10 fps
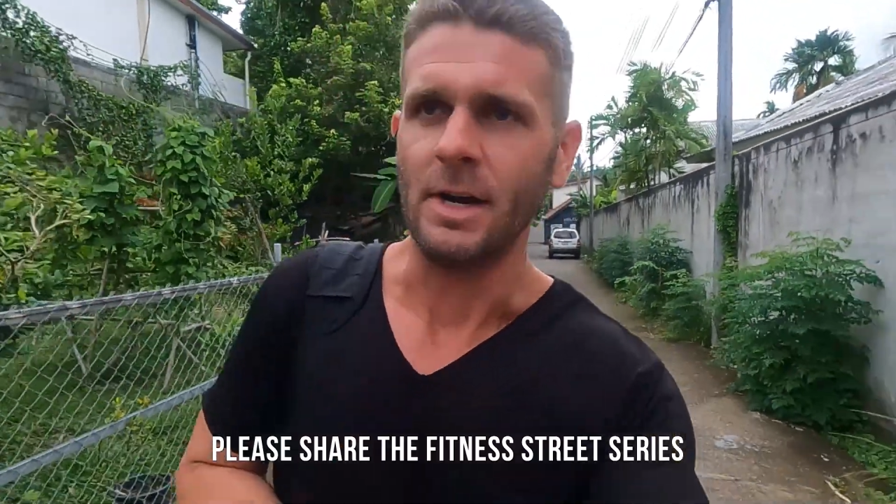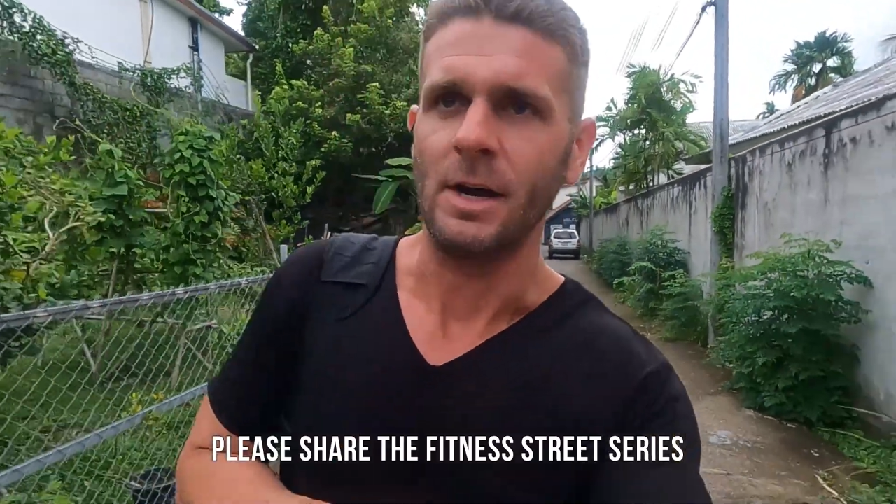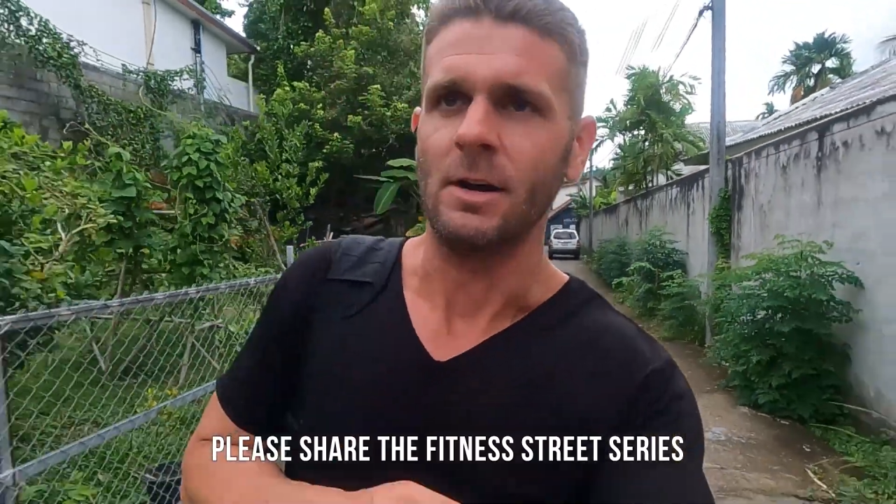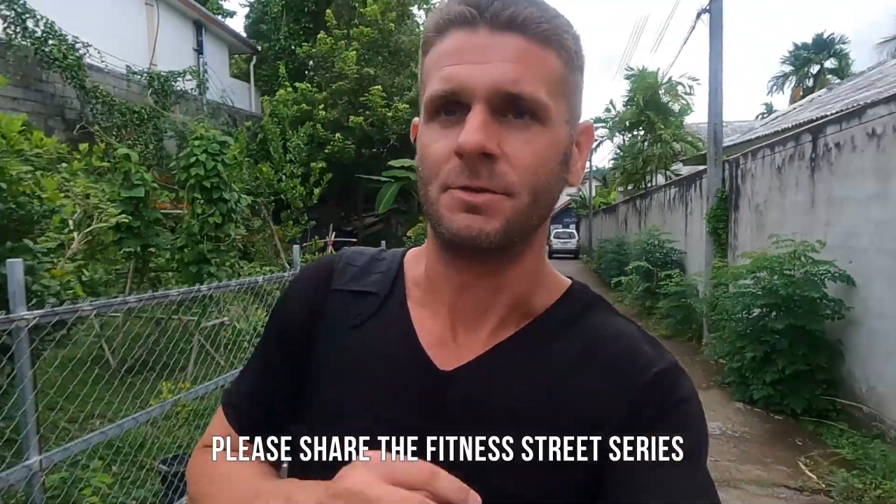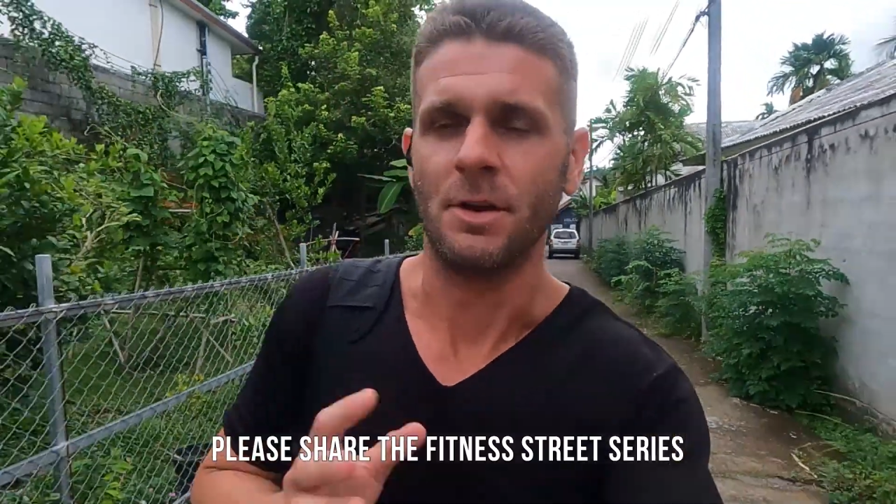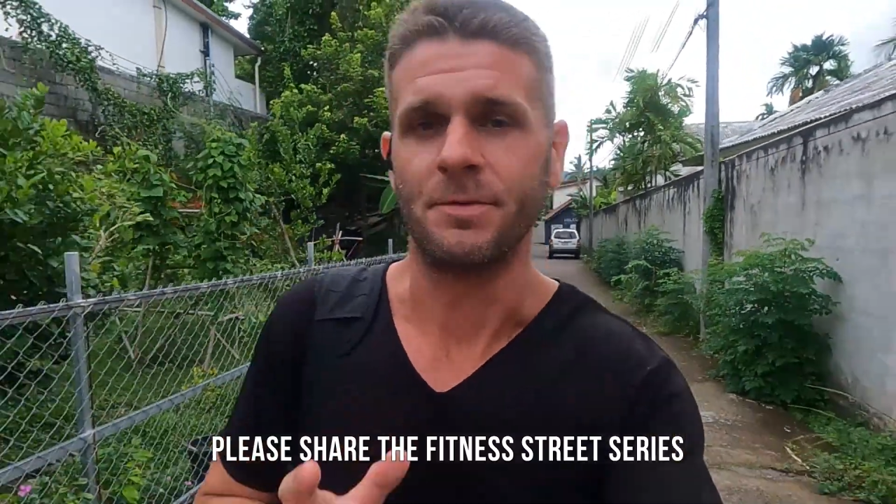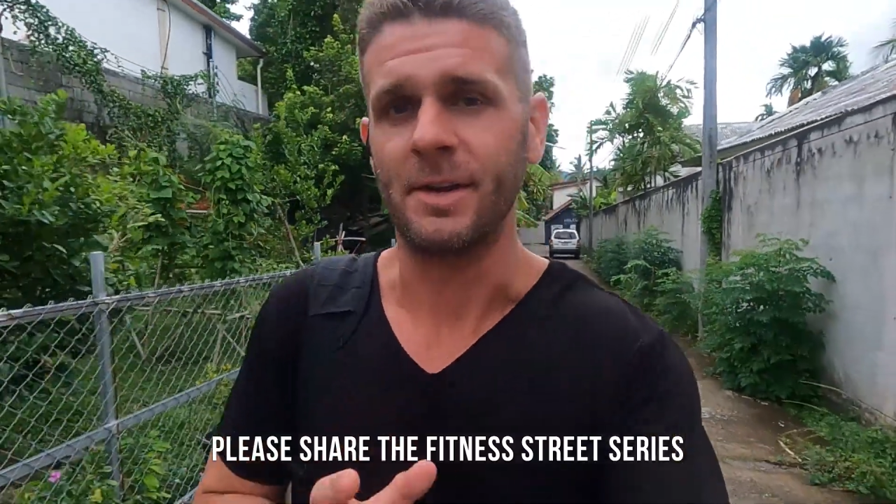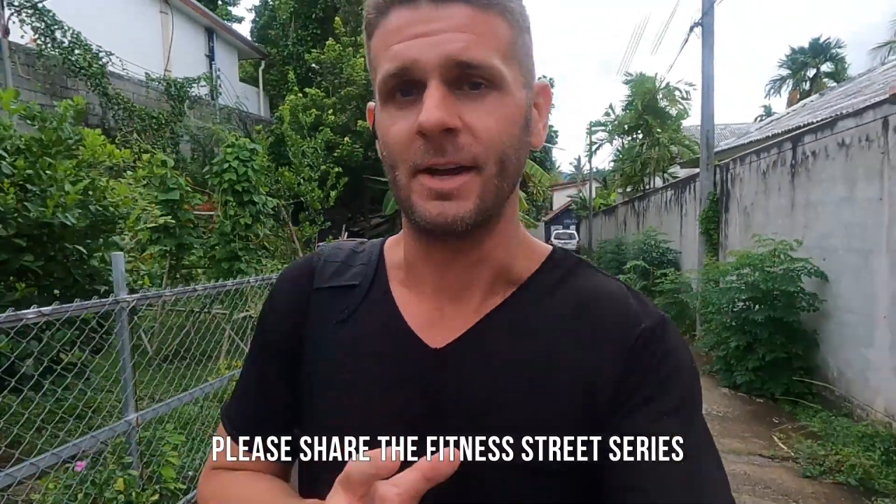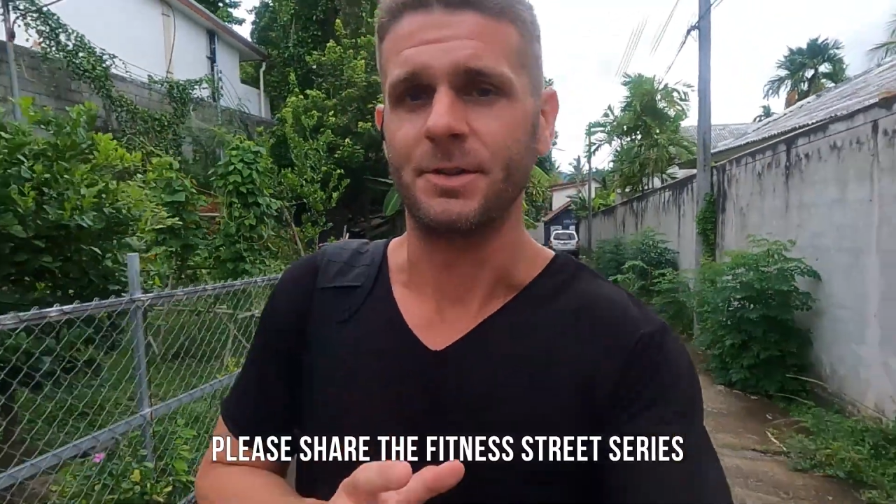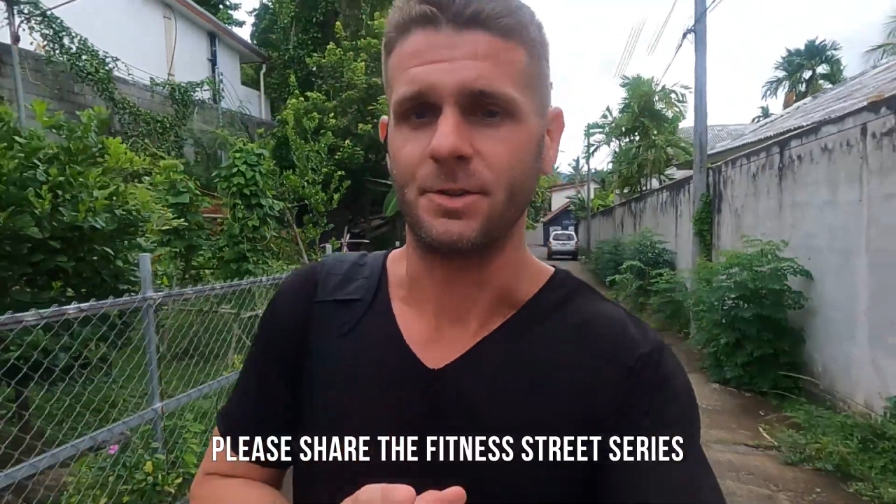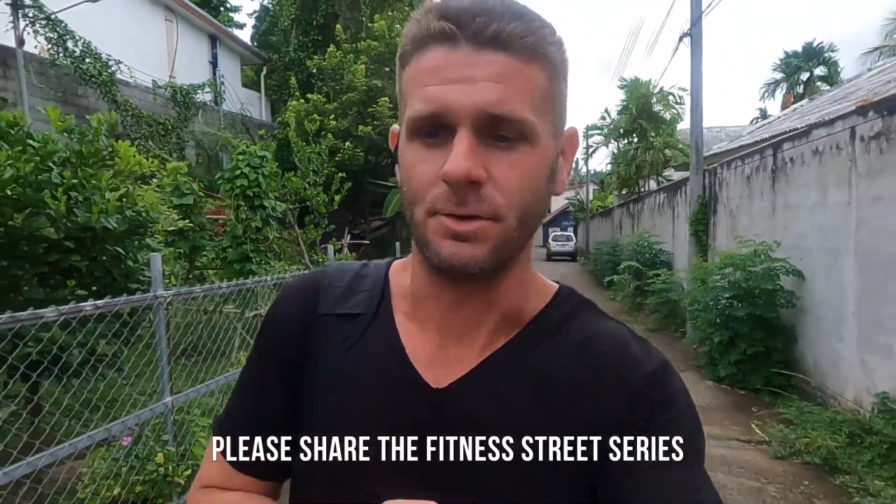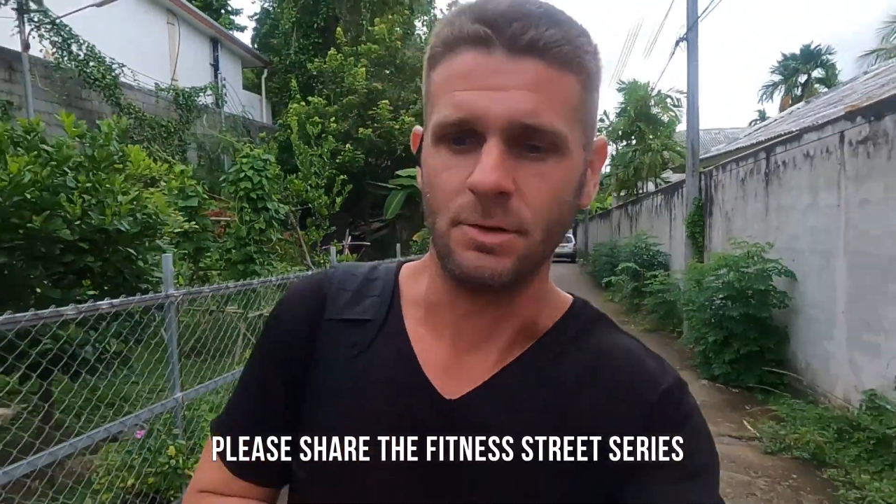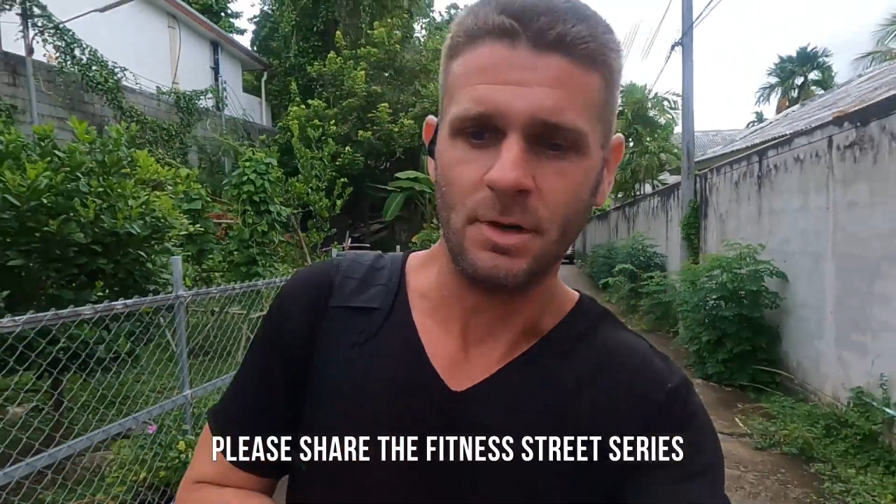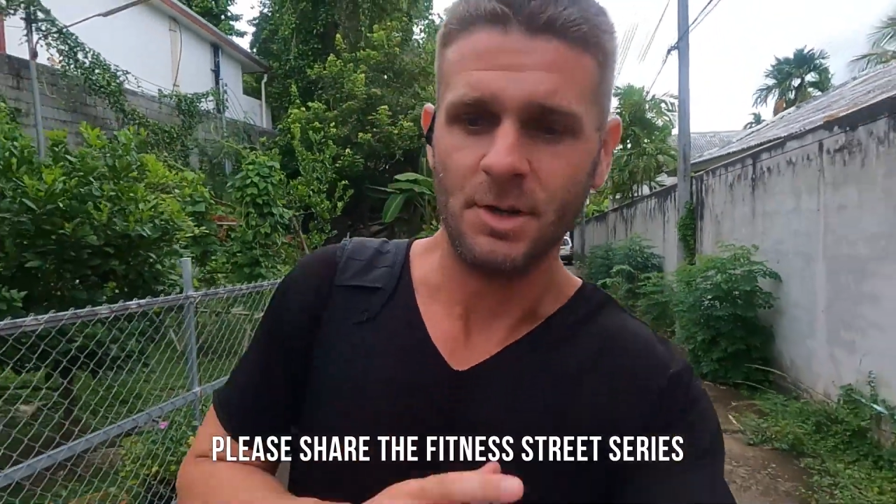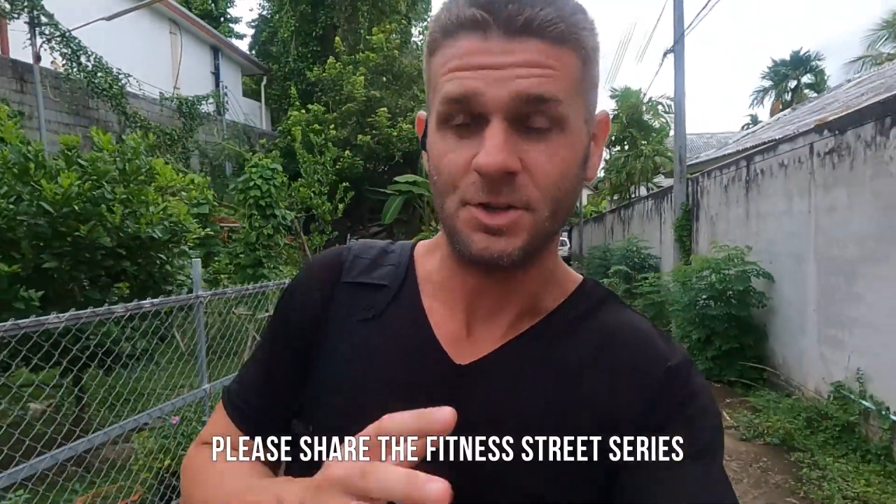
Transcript: Uh, don't forget to